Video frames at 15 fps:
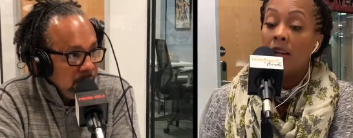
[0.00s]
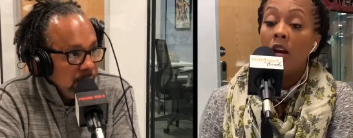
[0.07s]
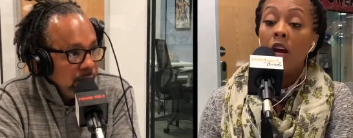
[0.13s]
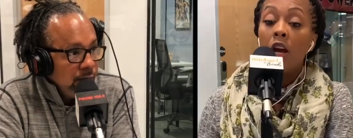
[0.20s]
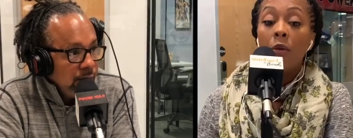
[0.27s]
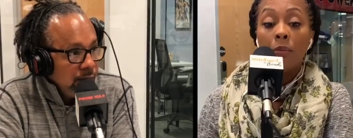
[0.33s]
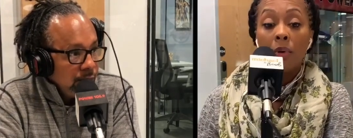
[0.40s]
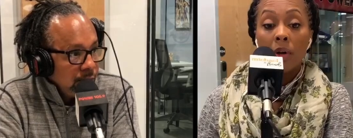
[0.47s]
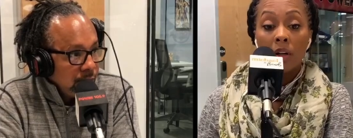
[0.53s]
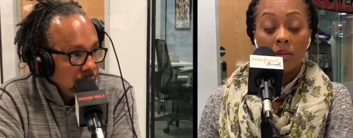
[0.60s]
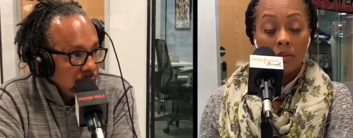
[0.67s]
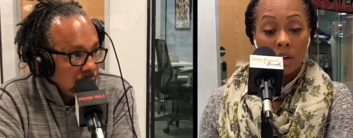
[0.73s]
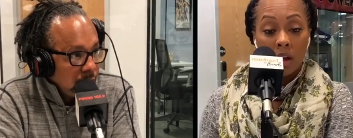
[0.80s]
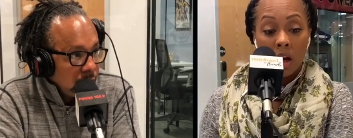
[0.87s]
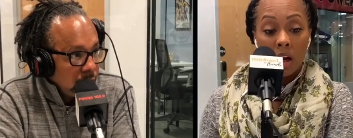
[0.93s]
Speaker 1: But
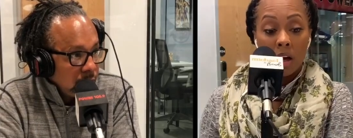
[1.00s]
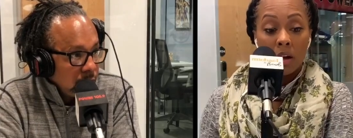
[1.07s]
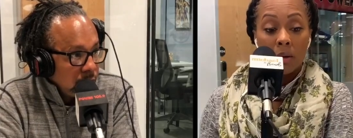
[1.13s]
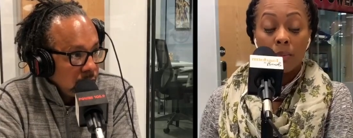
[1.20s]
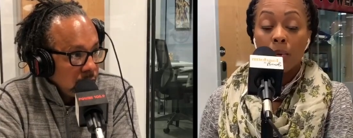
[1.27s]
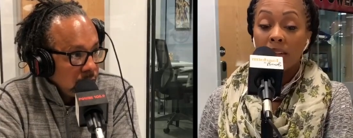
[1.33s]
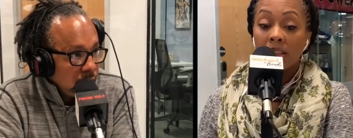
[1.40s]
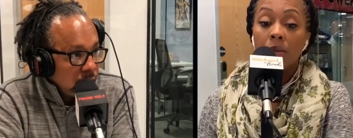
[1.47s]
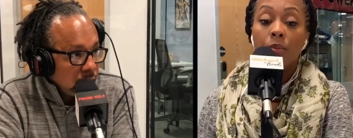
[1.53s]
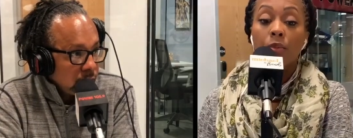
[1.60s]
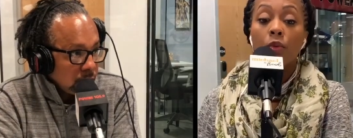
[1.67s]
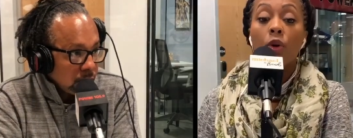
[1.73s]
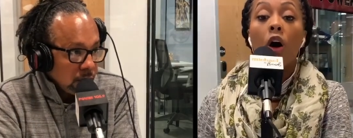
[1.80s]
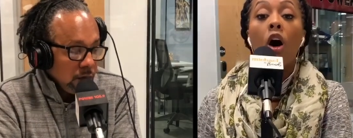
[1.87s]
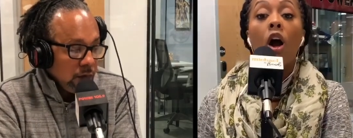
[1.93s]
uh, President
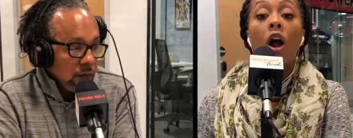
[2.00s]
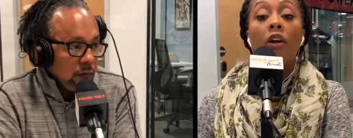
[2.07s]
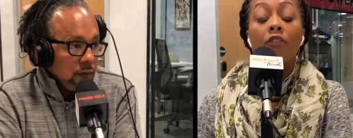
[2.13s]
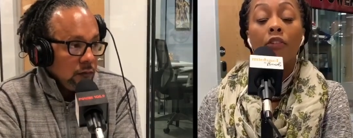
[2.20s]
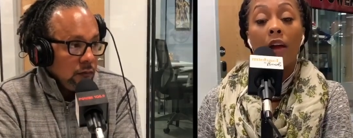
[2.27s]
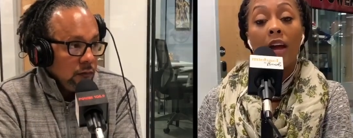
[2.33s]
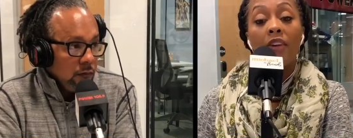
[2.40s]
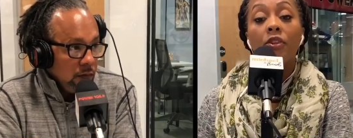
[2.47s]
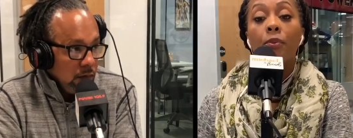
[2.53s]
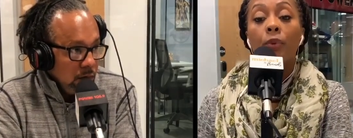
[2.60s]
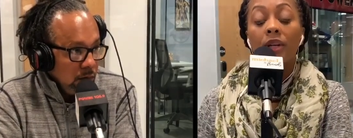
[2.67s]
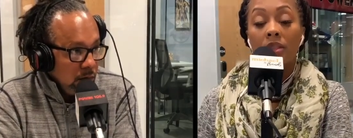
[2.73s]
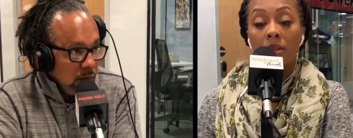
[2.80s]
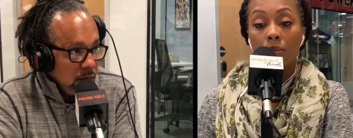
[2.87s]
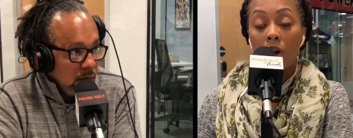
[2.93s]
our forever
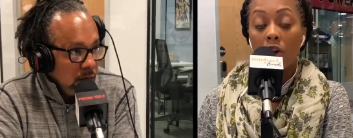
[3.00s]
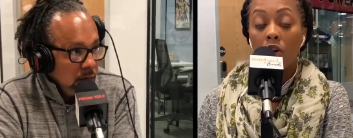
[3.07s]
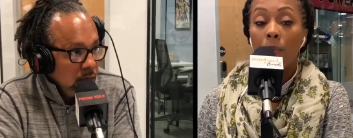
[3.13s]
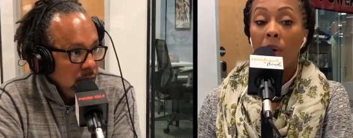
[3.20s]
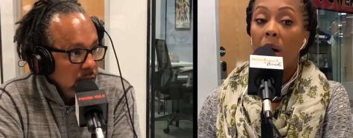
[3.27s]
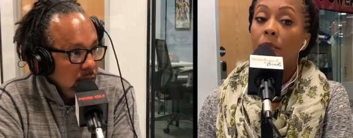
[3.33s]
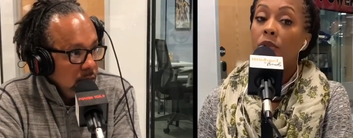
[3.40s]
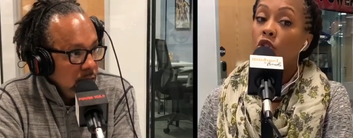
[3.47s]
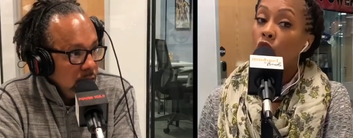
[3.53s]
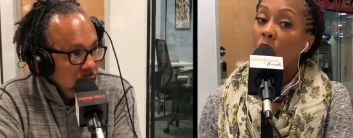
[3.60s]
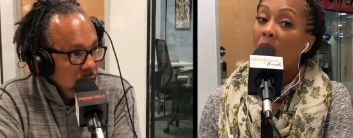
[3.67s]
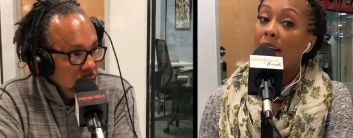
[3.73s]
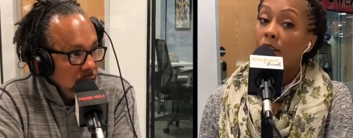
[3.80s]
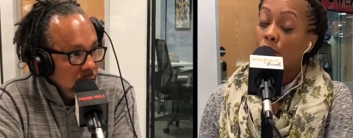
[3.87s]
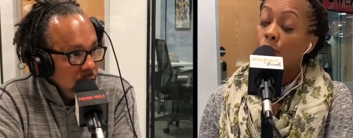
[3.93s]
president Barack Obama tried
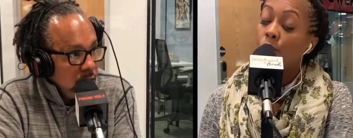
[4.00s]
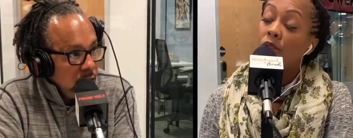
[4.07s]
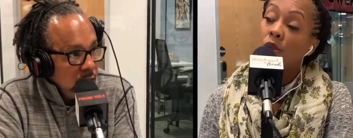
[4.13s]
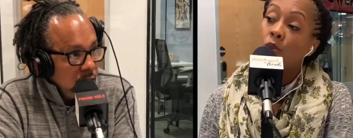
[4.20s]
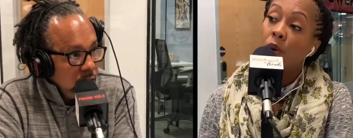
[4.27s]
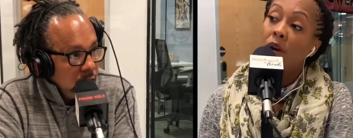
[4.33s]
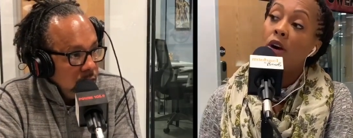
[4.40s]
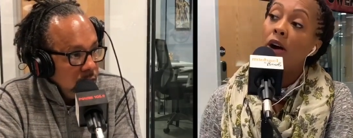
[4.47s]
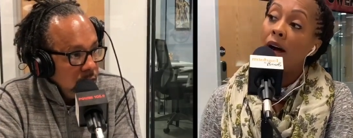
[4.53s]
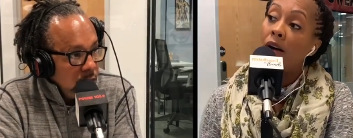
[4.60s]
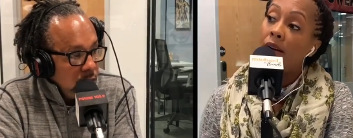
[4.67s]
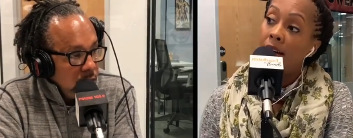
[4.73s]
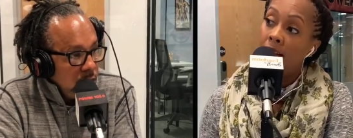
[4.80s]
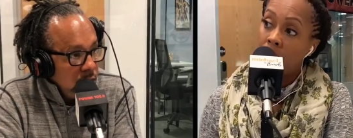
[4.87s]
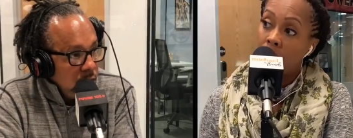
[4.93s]
to as well.
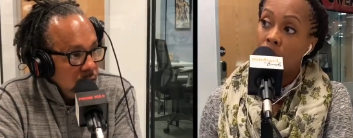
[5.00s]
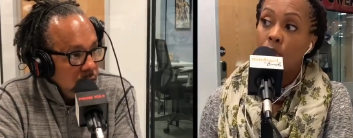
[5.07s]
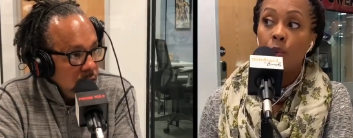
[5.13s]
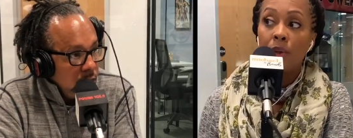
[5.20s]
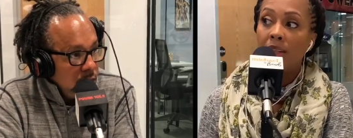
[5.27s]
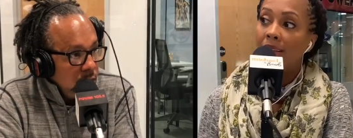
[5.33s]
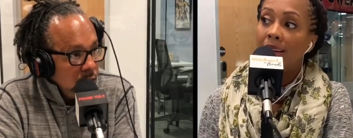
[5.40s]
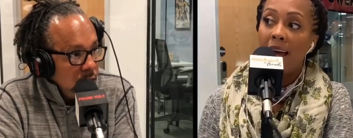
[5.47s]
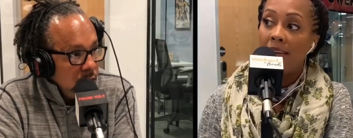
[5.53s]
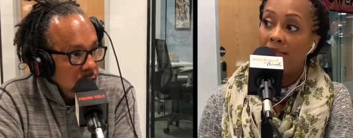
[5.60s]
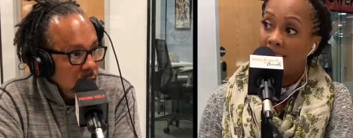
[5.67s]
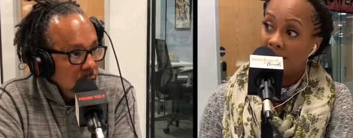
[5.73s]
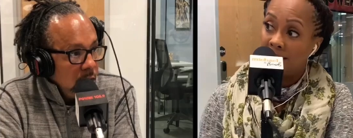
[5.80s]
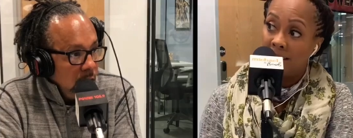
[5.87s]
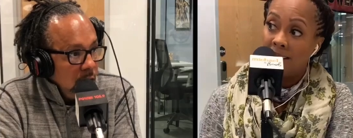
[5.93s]
However, we didn't have the
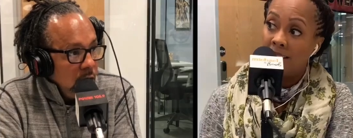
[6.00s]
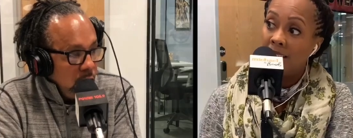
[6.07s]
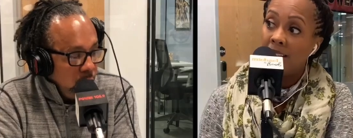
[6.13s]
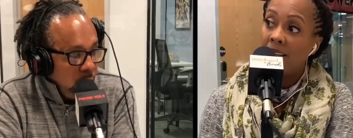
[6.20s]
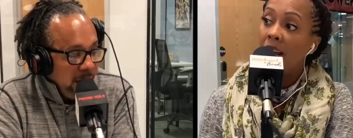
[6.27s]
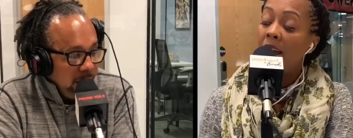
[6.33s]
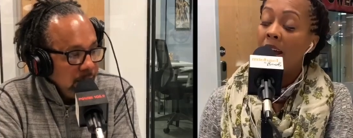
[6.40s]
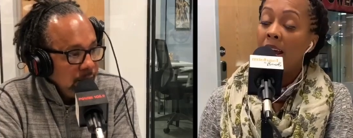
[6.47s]
Senate. Right.